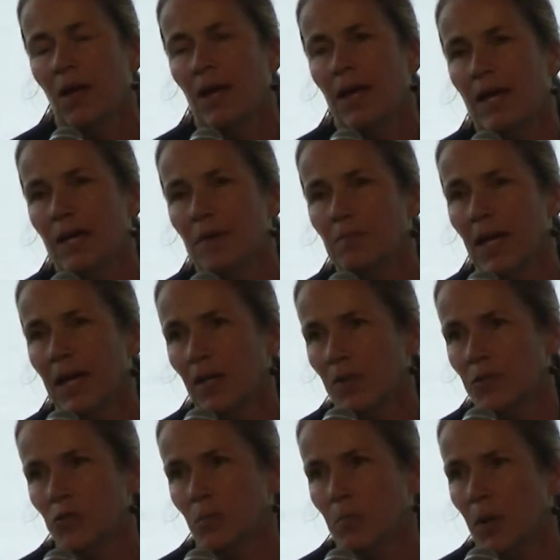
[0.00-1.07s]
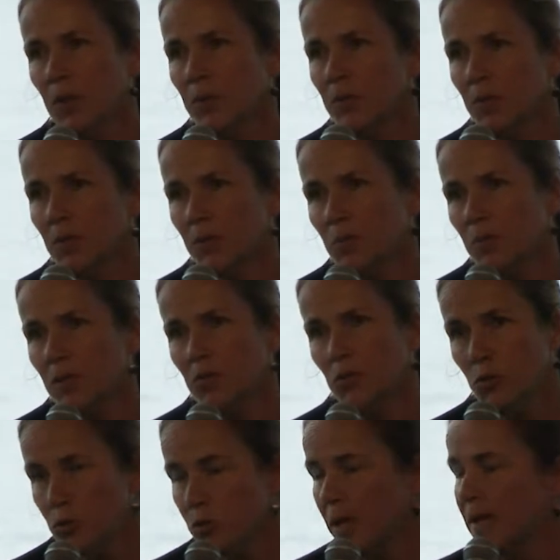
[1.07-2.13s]
And also partnered with
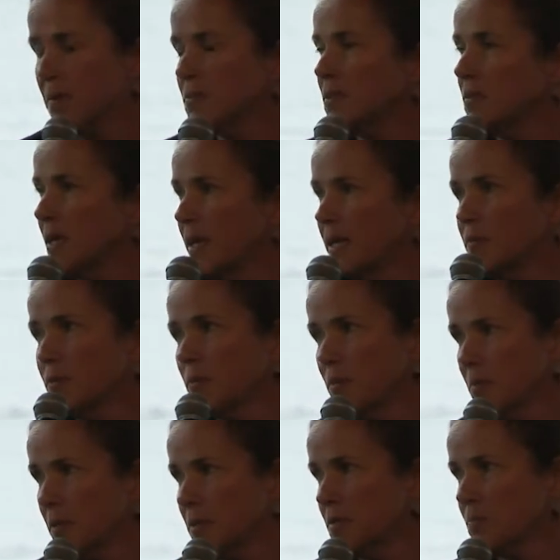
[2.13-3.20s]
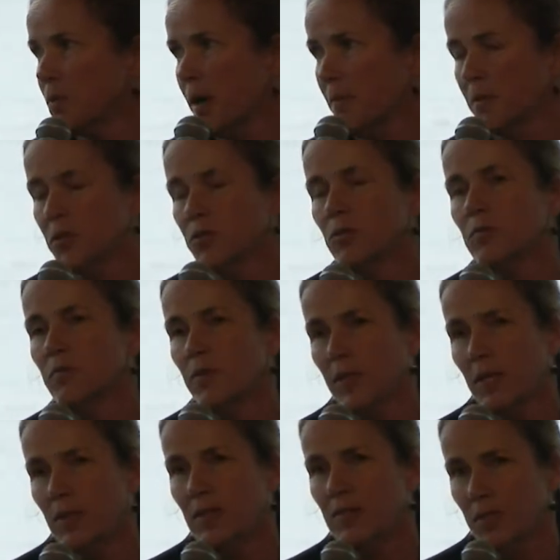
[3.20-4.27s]
2 tribes for whom this property served
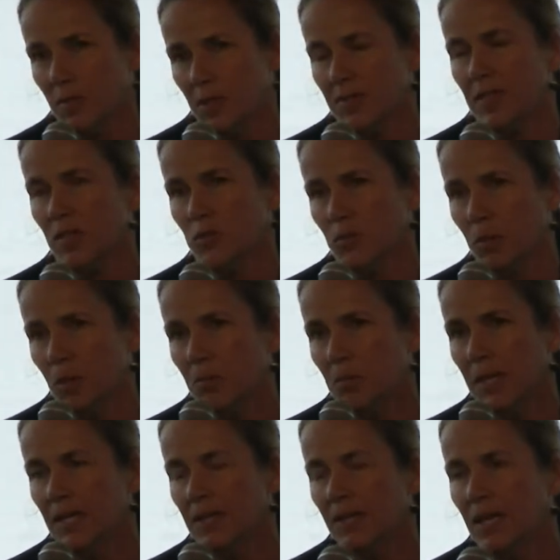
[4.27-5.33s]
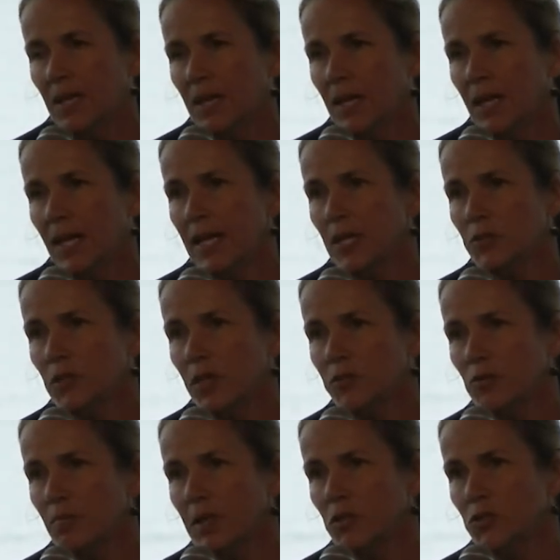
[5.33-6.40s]
as their ancestral homeland. And I should
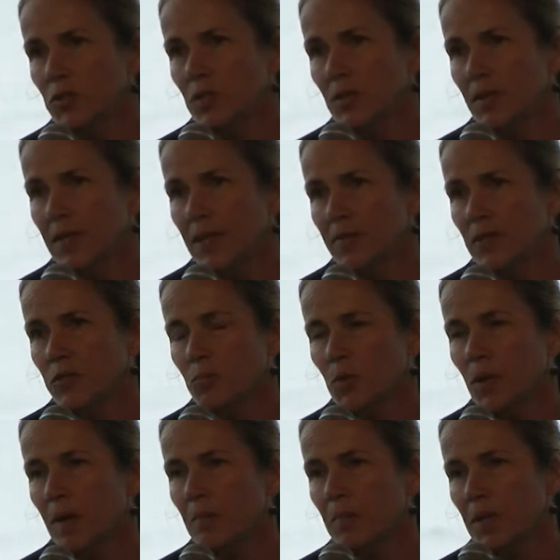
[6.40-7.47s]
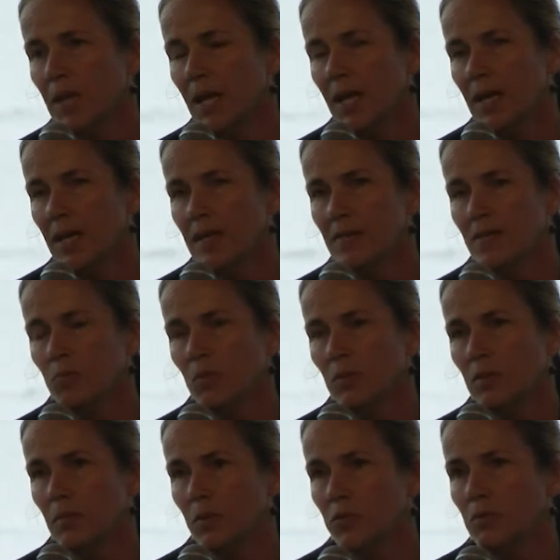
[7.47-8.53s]
also mention that this property has one
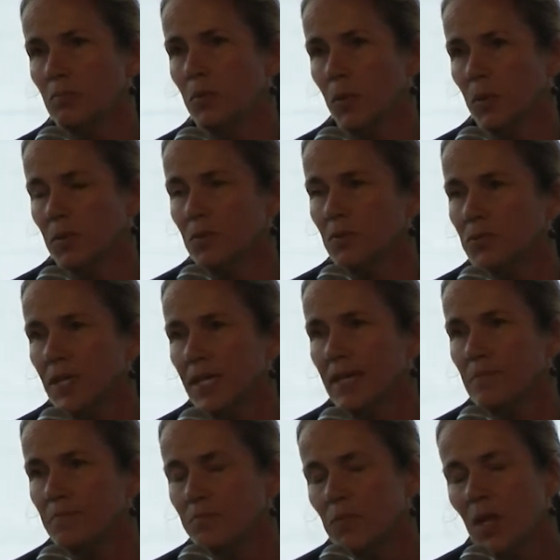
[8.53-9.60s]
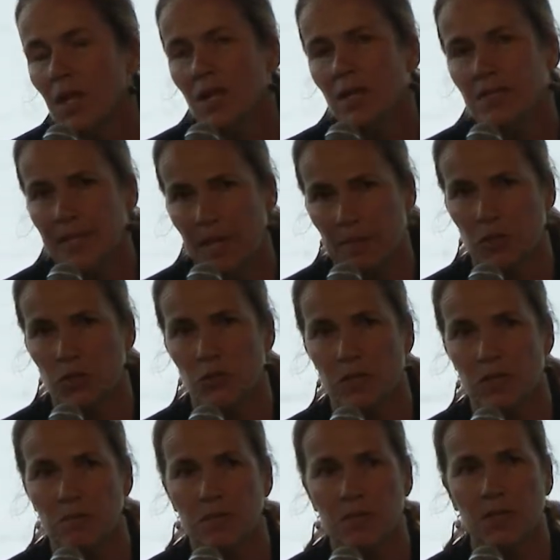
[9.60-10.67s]
of the most important salmon
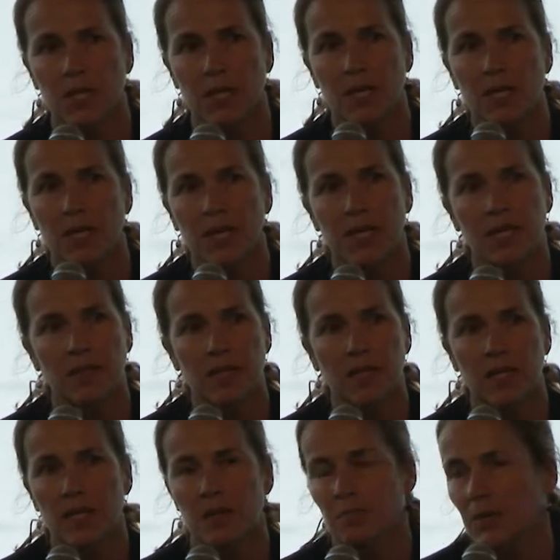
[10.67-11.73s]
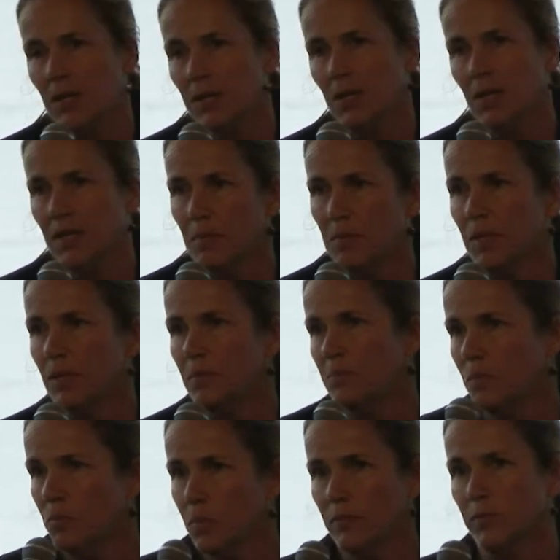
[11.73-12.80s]
streams in the Columbia
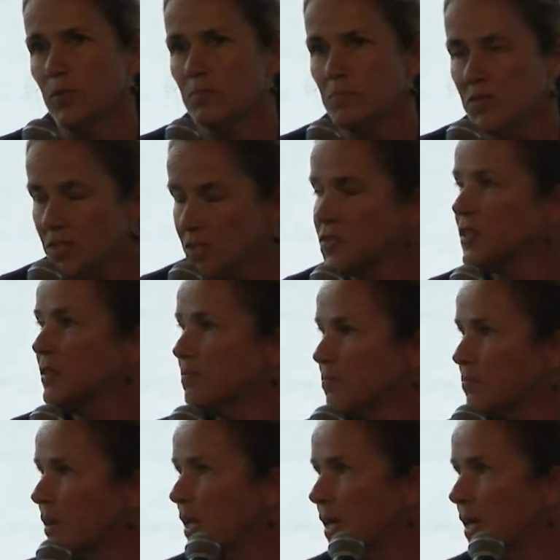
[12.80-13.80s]
River system.